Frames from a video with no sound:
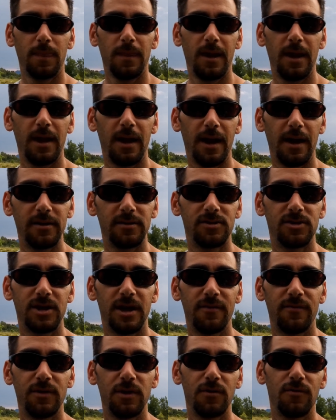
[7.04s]
Hey guys,
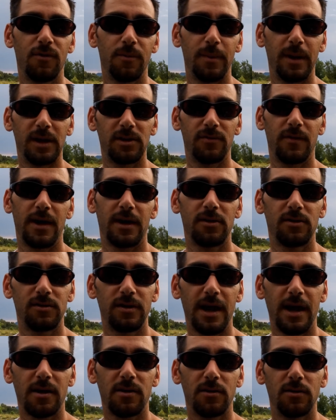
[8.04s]
Jeff here from XFactor
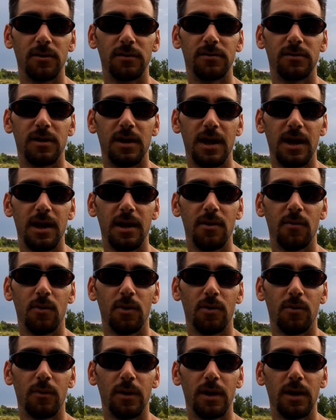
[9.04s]
Tackle, and today
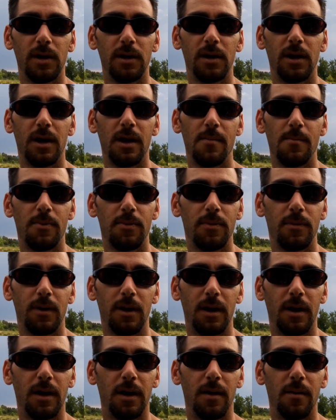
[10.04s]
we're rigging up
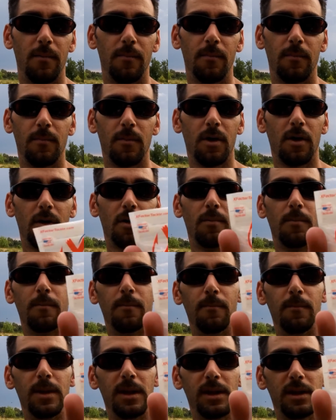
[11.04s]
uh, our
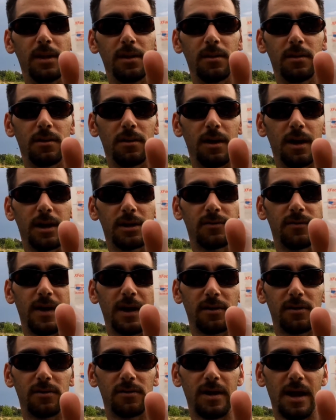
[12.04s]
mini
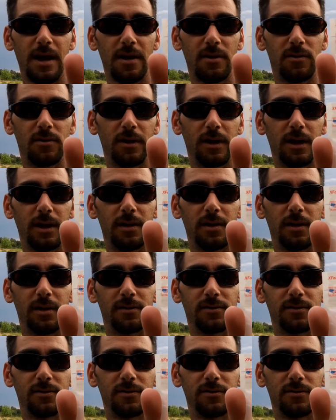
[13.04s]
XFactor Tackle egg
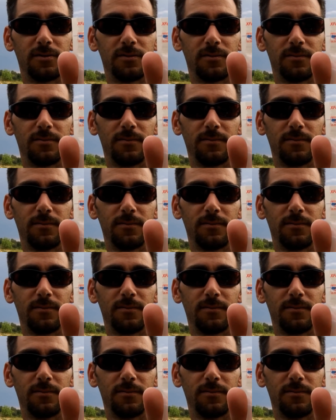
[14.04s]
clusters.